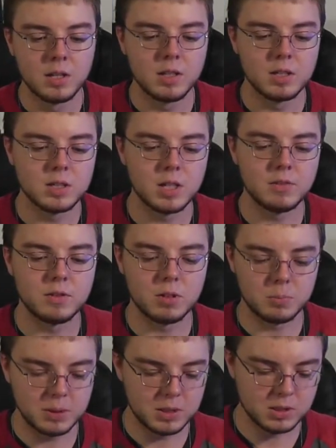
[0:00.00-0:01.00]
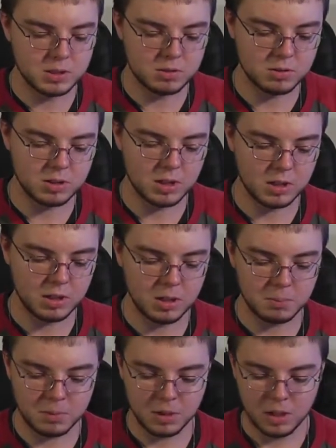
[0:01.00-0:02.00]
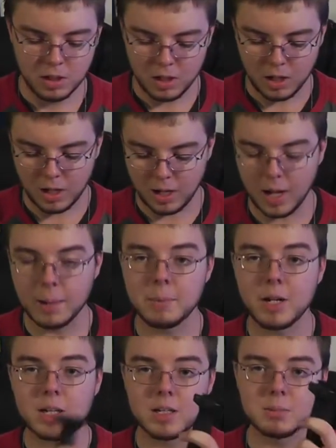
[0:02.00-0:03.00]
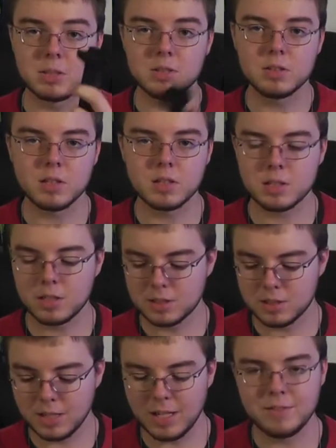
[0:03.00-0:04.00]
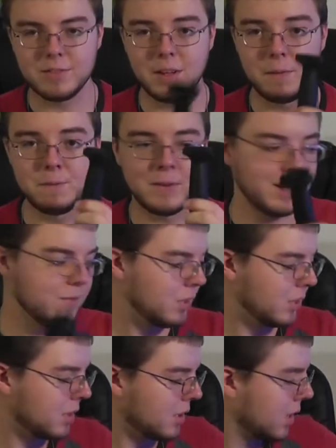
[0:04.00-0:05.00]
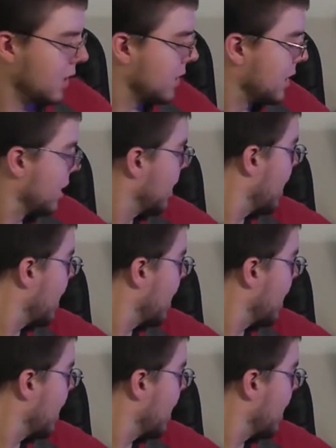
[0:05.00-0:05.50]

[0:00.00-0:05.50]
They just have a little piece that screws down and up. I'm not going to be using this, honestly. I have like 5 of these things.